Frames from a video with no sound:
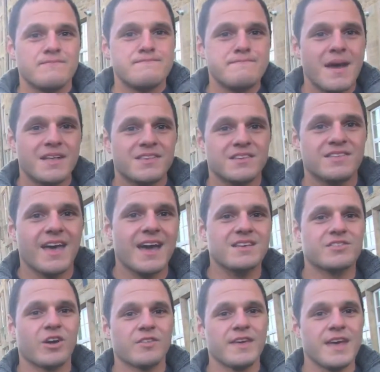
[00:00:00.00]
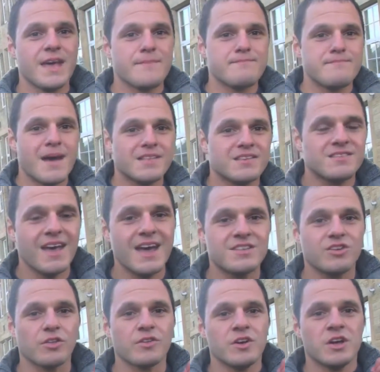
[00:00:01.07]
Meditate on him,
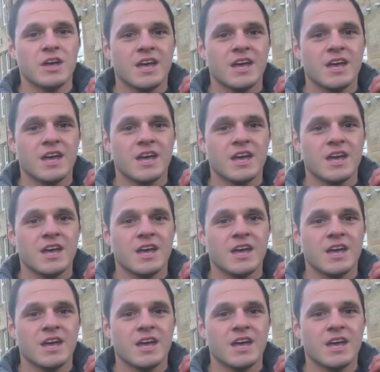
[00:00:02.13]
meditate on